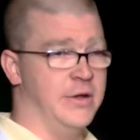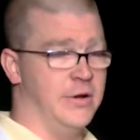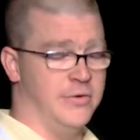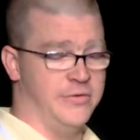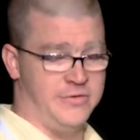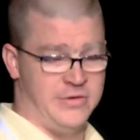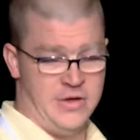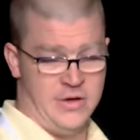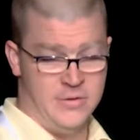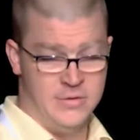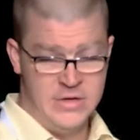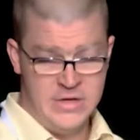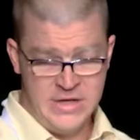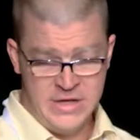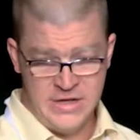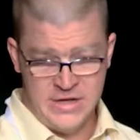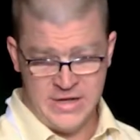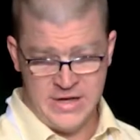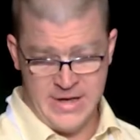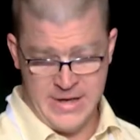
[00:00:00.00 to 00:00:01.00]
So
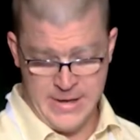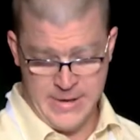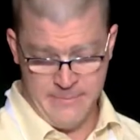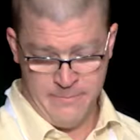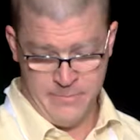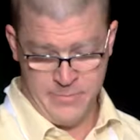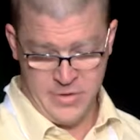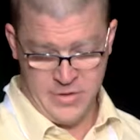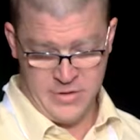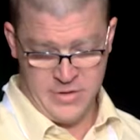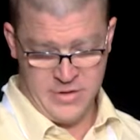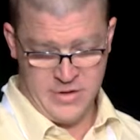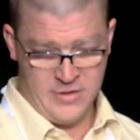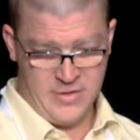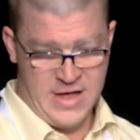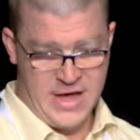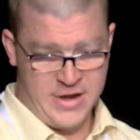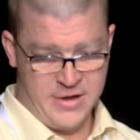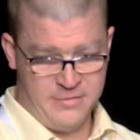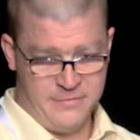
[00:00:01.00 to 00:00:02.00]
a
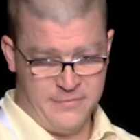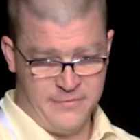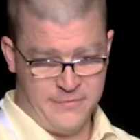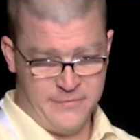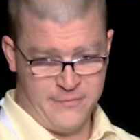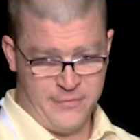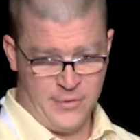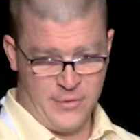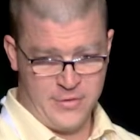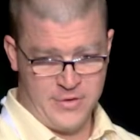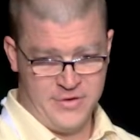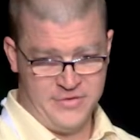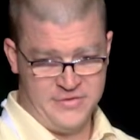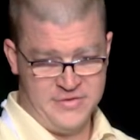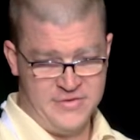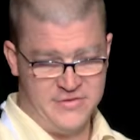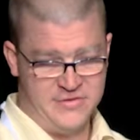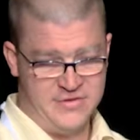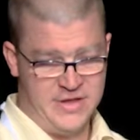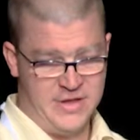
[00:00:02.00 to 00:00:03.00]
lot of floors
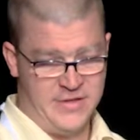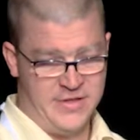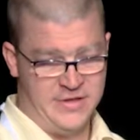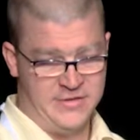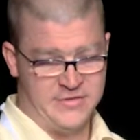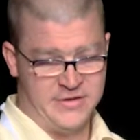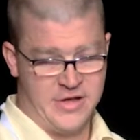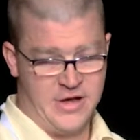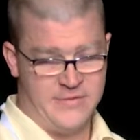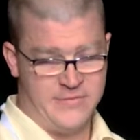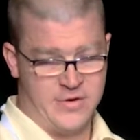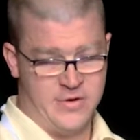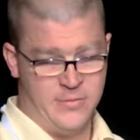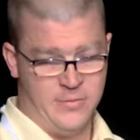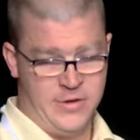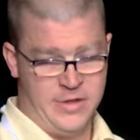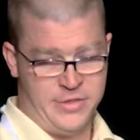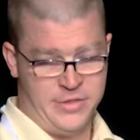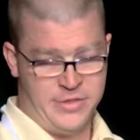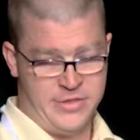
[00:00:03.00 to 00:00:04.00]
and ceilings covered
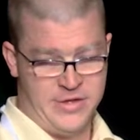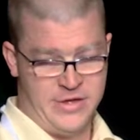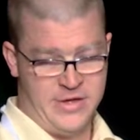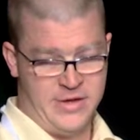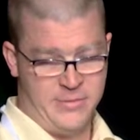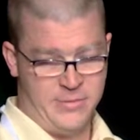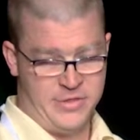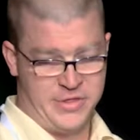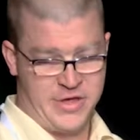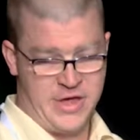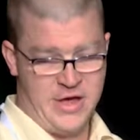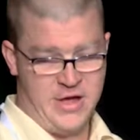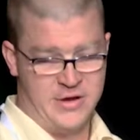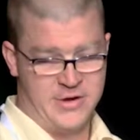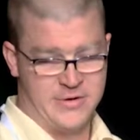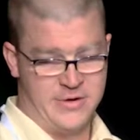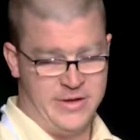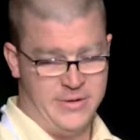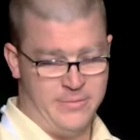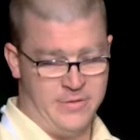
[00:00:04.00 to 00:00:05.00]
with
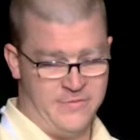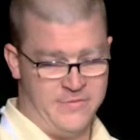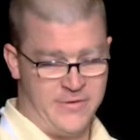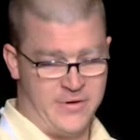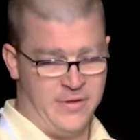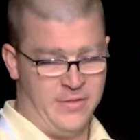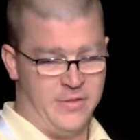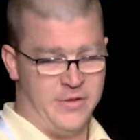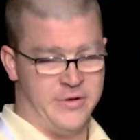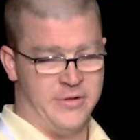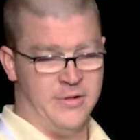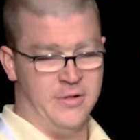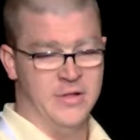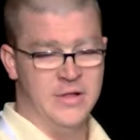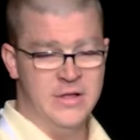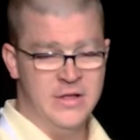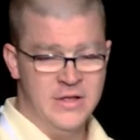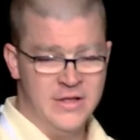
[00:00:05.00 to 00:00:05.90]
concrete, with very little